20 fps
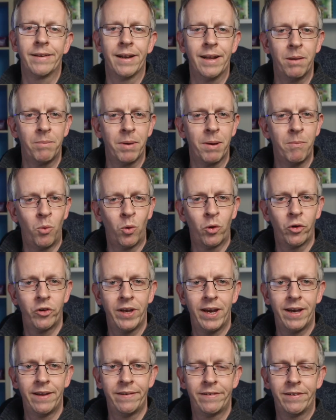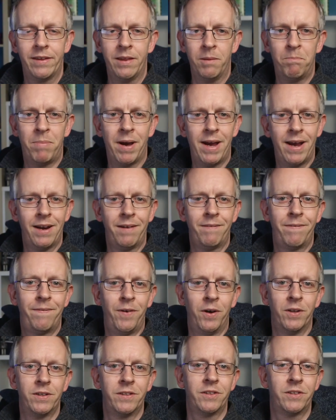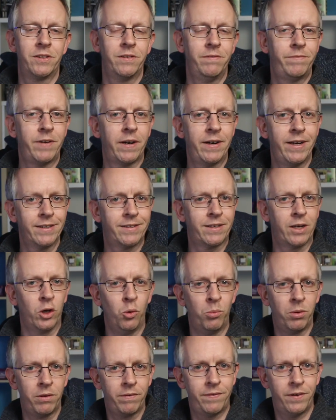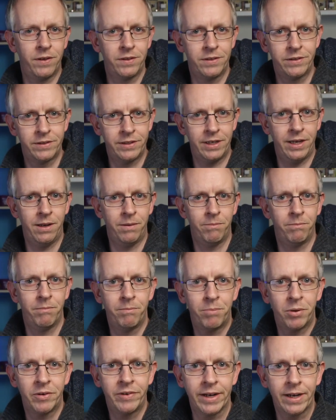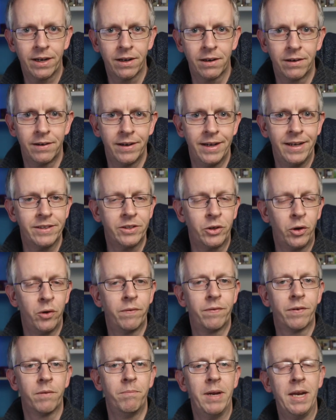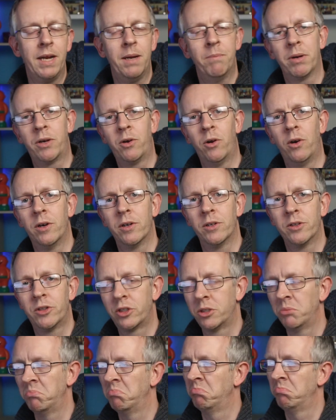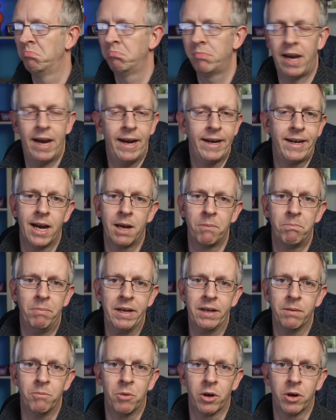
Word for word: a little bit more science. Buying funds, various global funds in particular, is good for me because I can't beat the